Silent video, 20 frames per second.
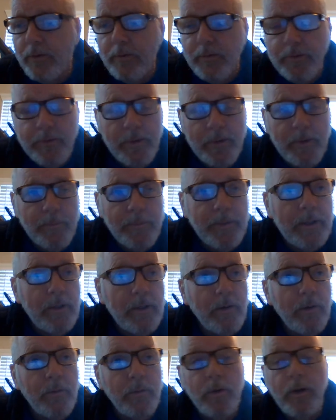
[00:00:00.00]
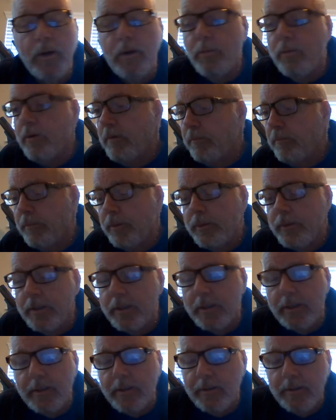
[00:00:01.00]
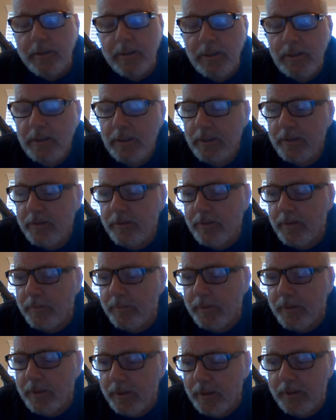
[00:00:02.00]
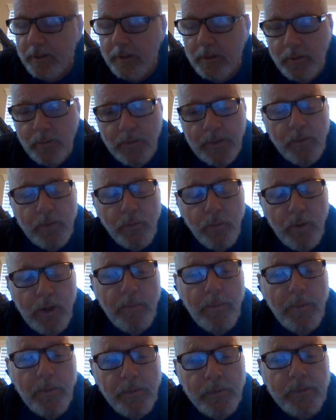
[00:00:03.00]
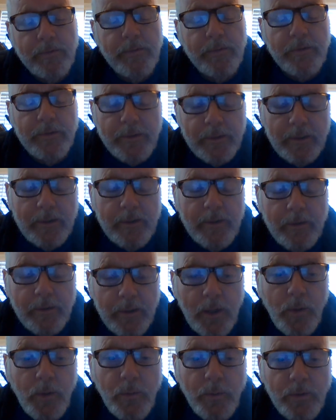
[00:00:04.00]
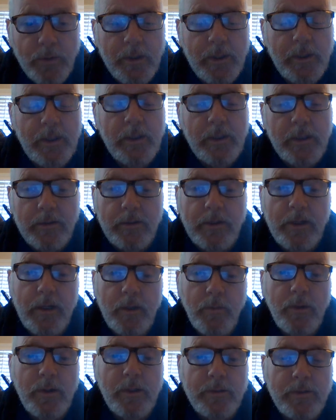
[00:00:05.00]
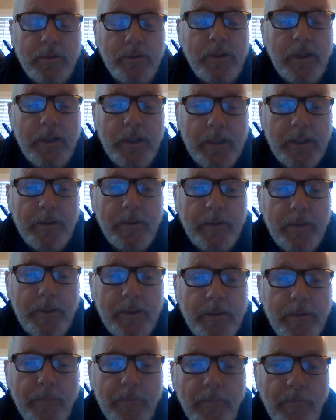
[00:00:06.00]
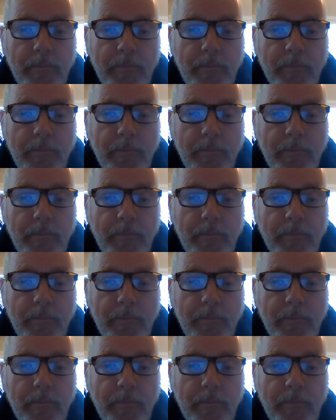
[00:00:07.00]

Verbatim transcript: or something, or a book or something, you know, that's why most of us don't, because God wants us to enter in.